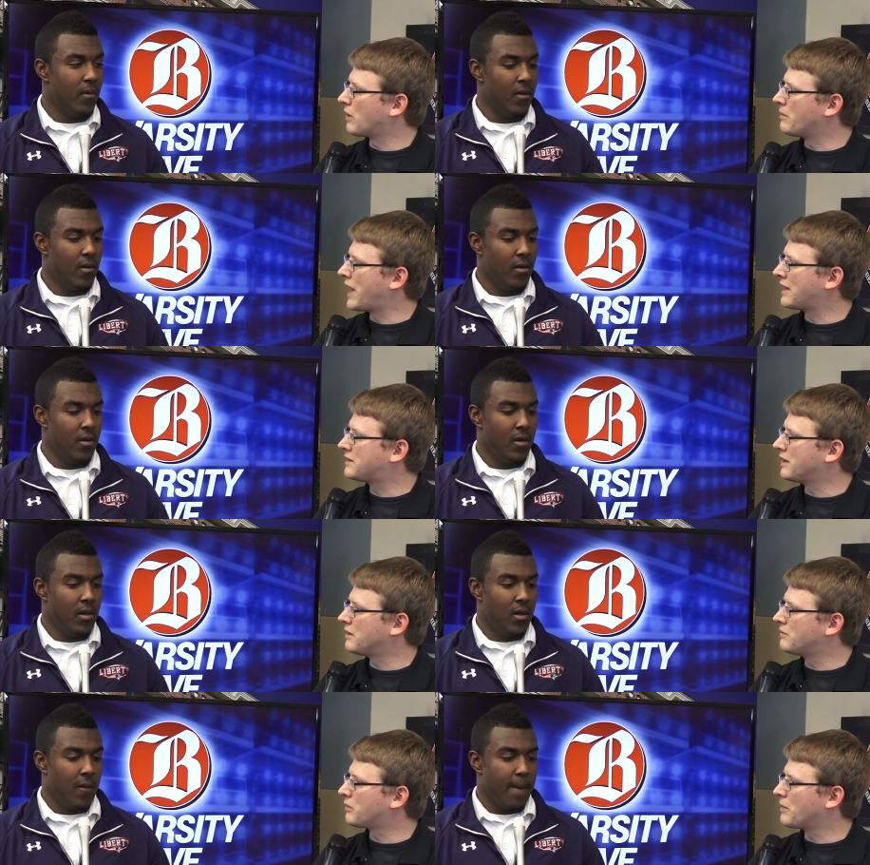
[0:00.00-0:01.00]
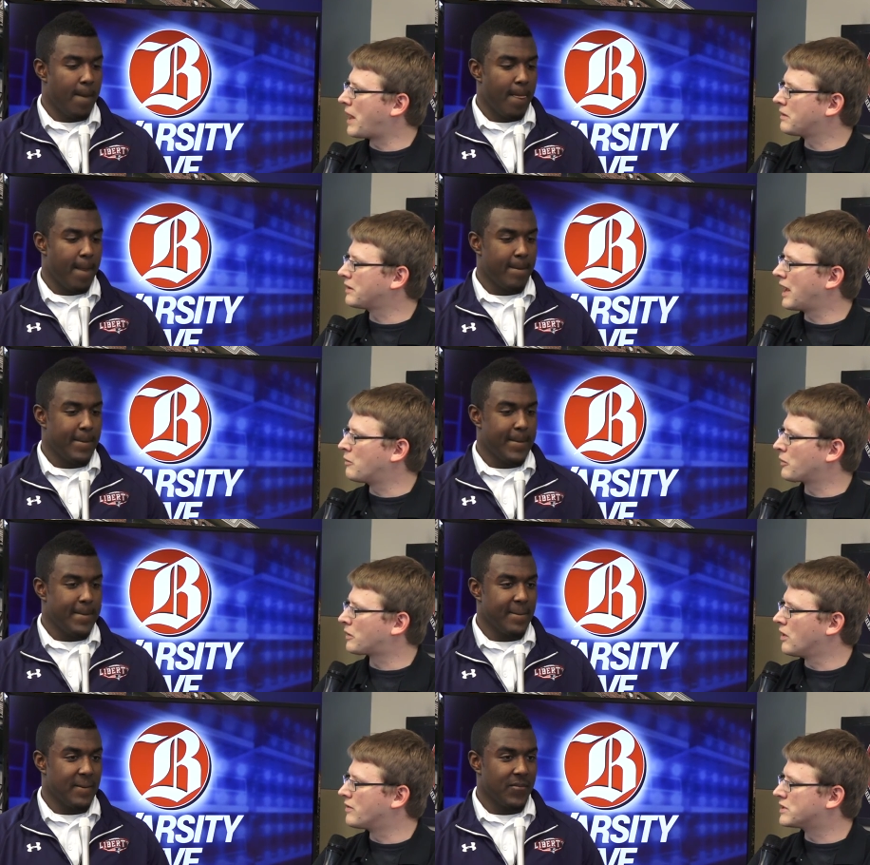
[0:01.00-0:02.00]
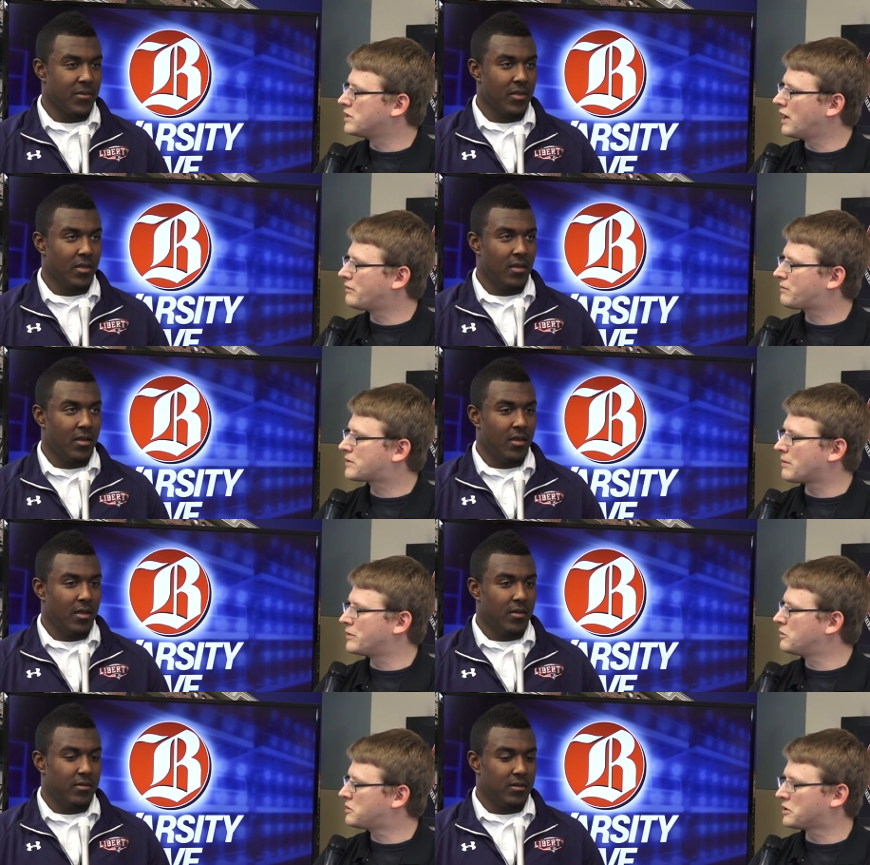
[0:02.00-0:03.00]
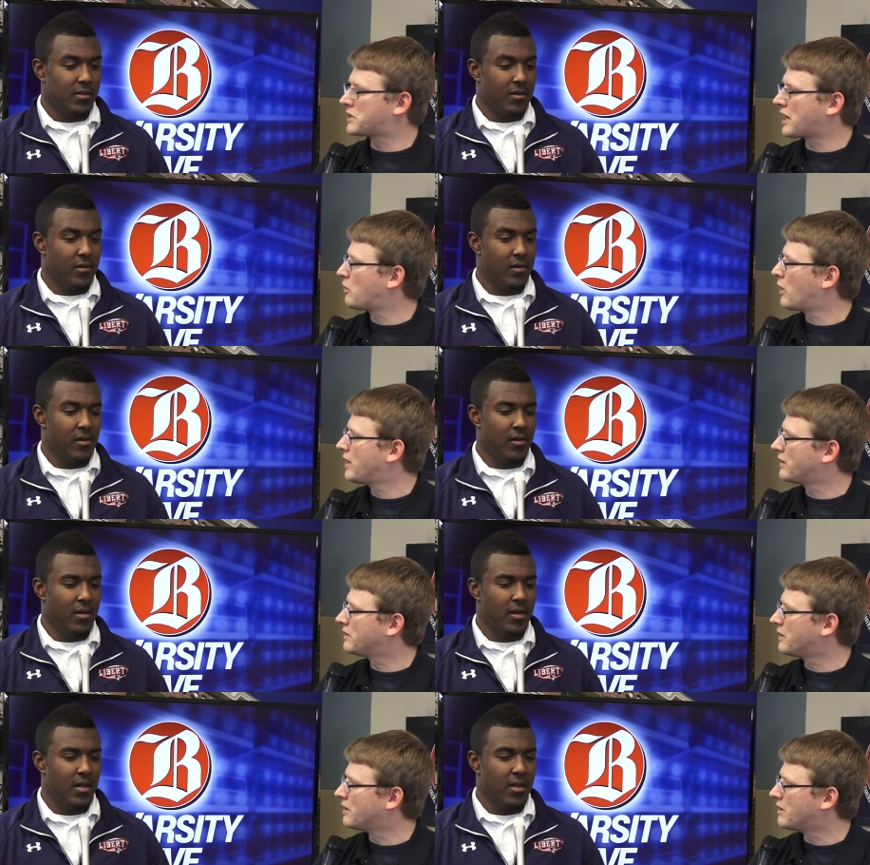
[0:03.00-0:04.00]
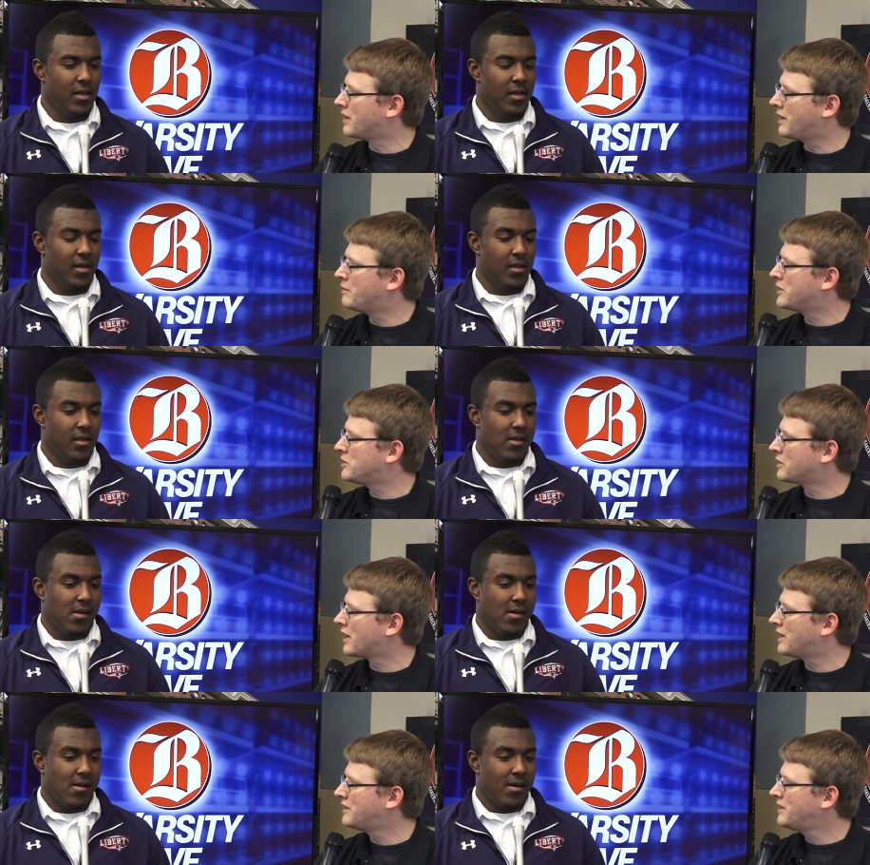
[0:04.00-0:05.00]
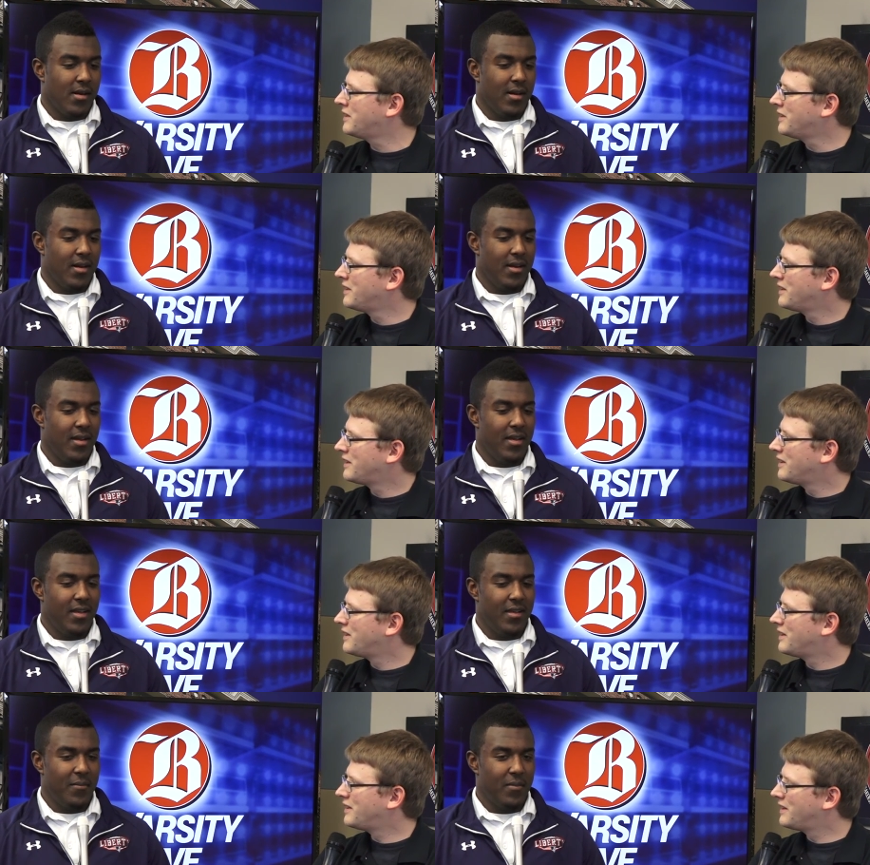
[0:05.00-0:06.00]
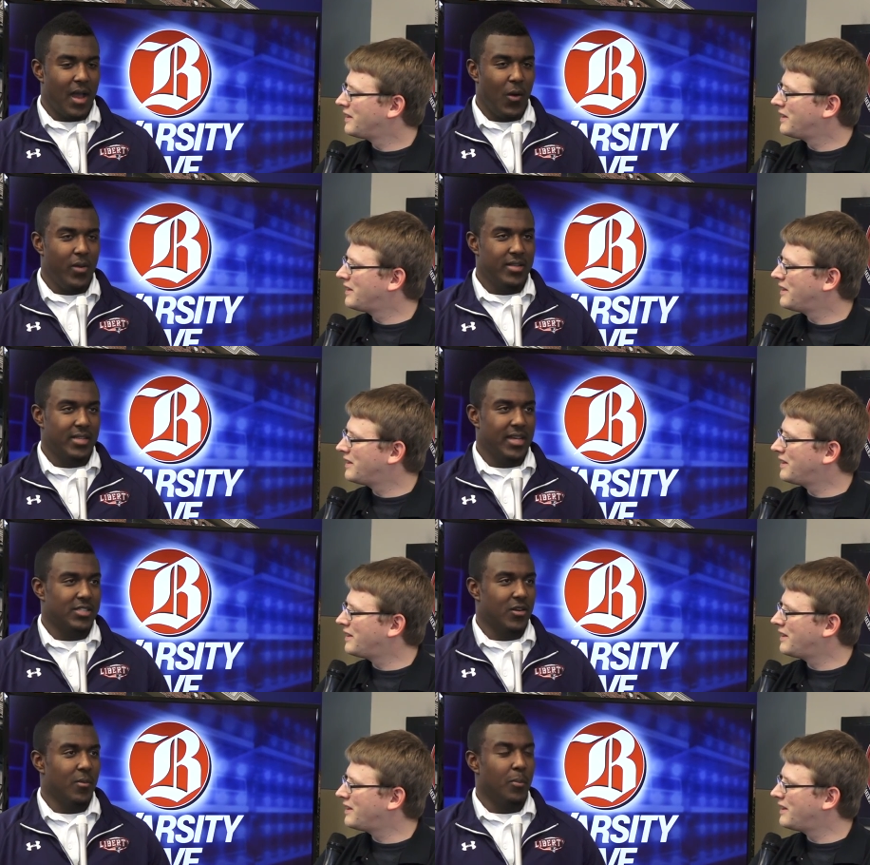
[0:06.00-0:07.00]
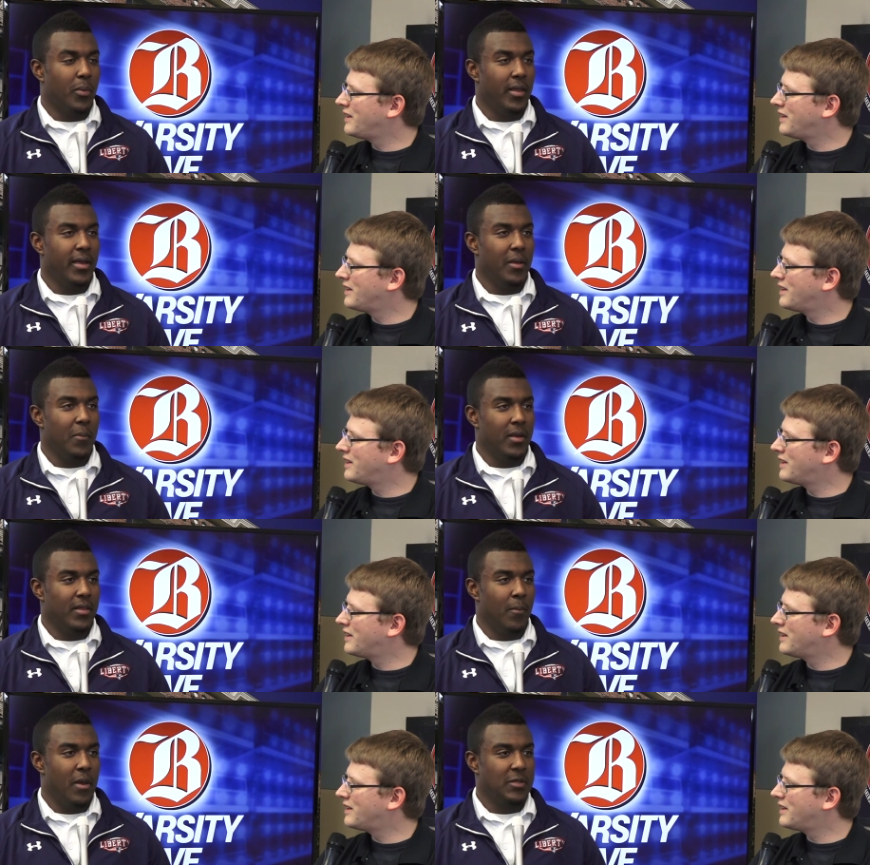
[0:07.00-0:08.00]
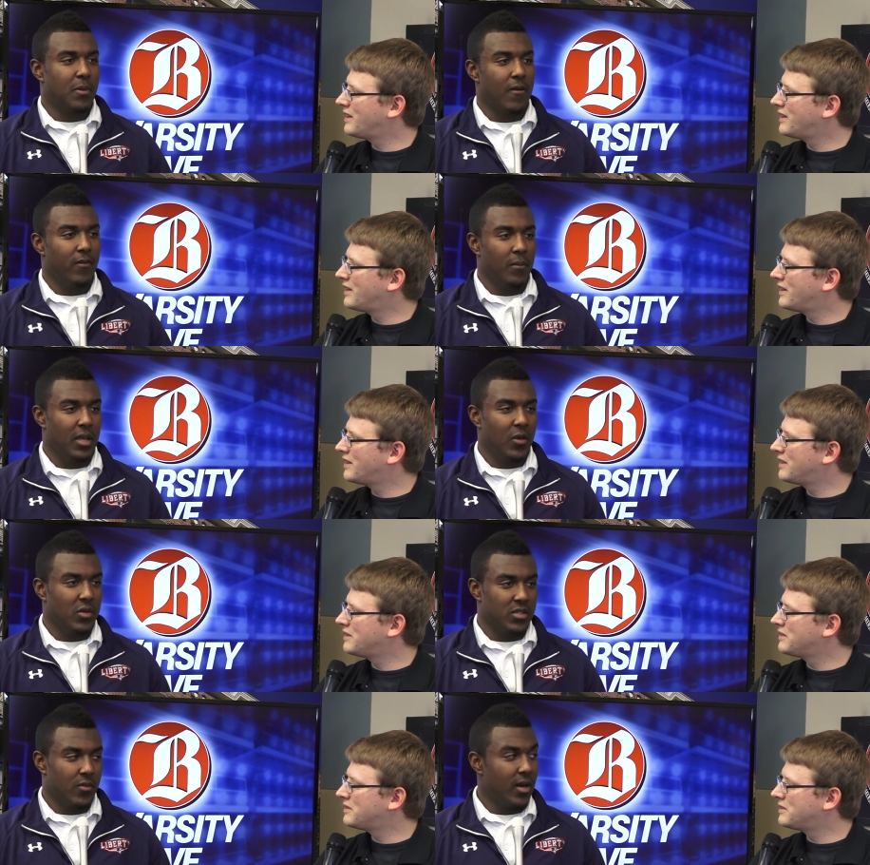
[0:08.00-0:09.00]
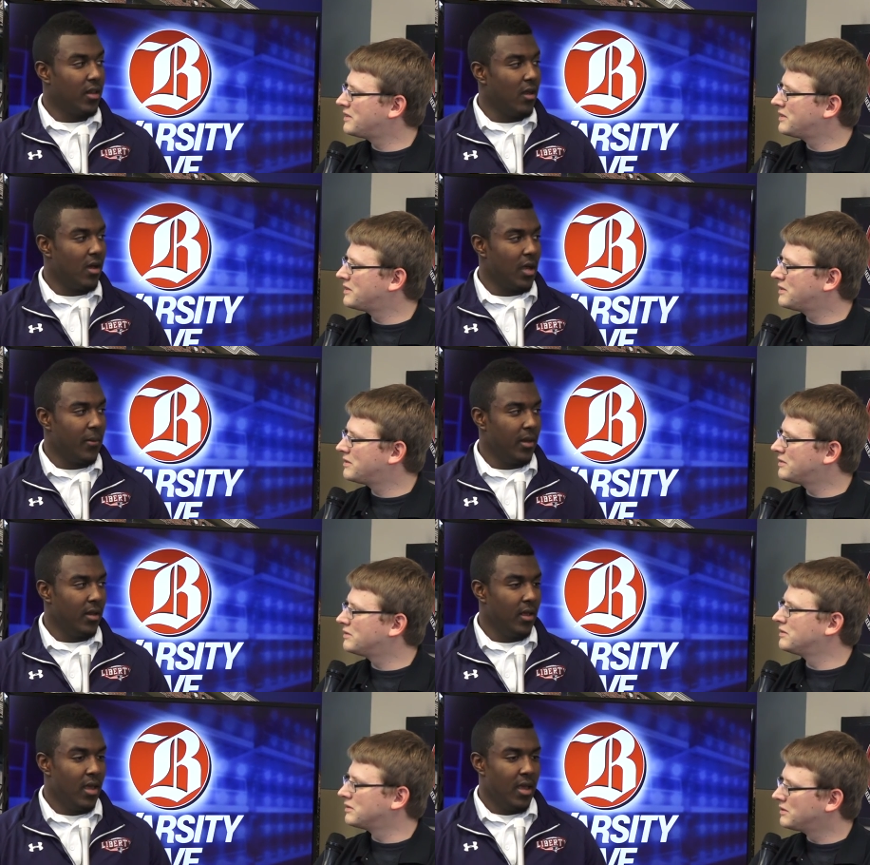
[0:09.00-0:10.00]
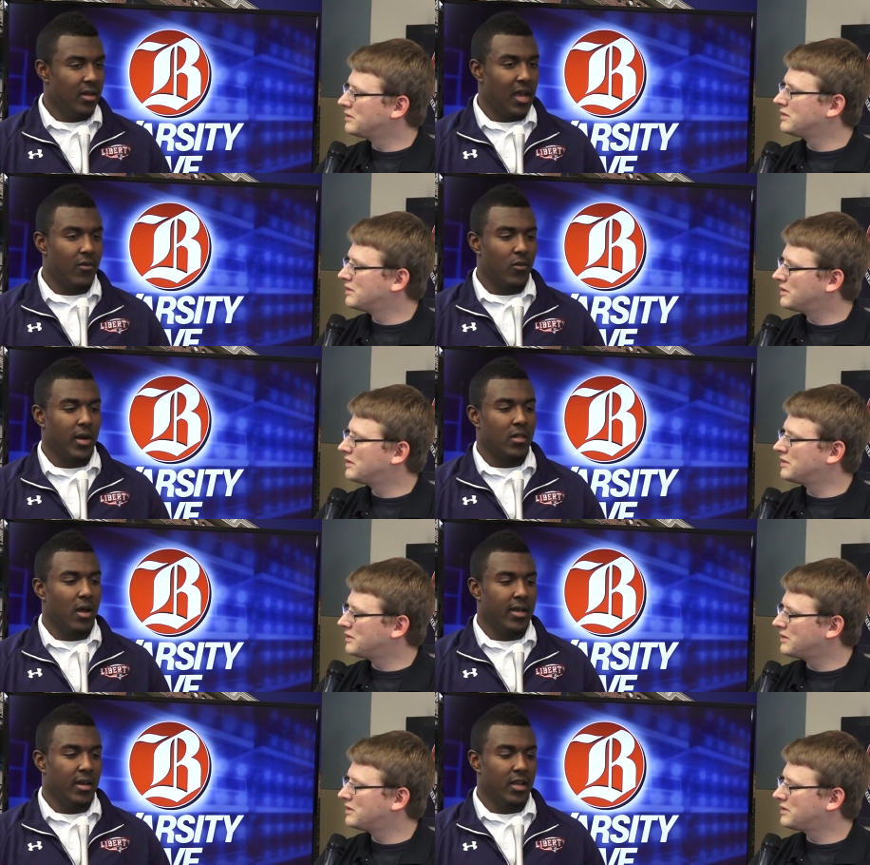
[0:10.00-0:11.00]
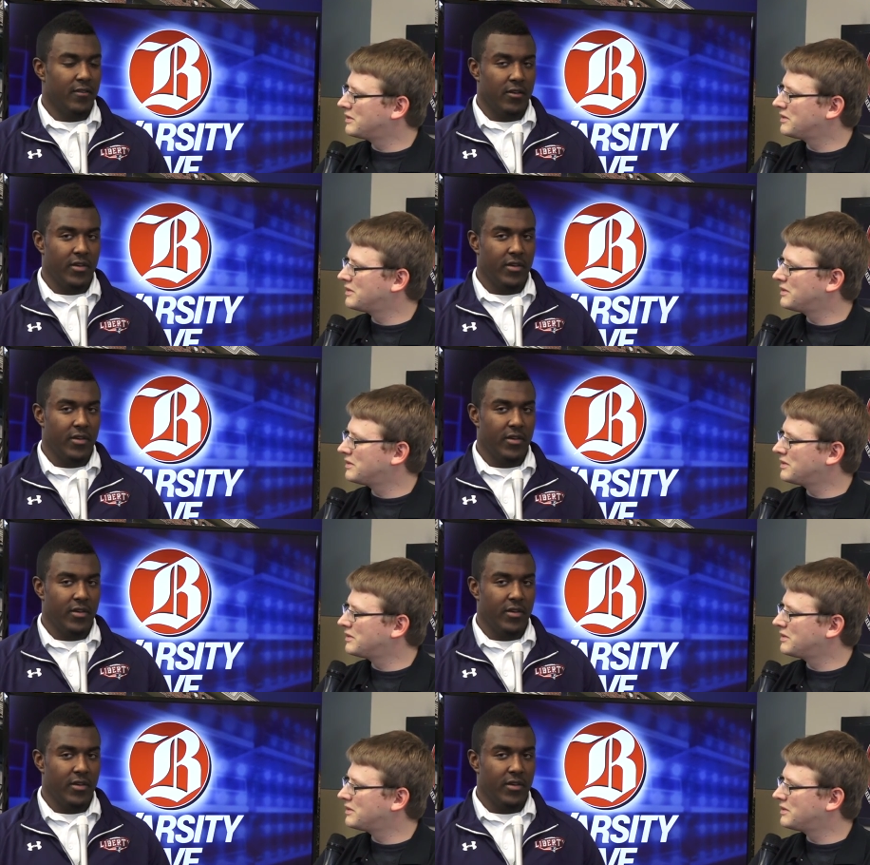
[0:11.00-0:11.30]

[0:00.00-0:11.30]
Speaker 1: from that uh, from that game with Clovis? Do you have something you, will take away that uh, an image in your head?
Speaker 2: Um, I wouldn't say a certain play, but the best part for me was the running clock. I mean, to have a running clock in the